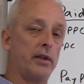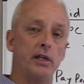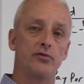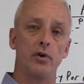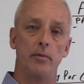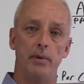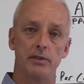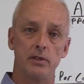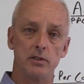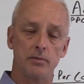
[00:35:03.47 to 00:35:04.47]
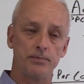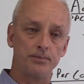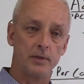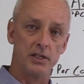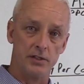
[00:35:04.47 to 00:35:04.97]
leads for your business
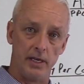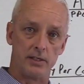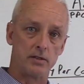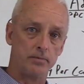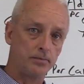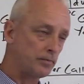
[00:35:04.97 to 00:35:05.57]
is this.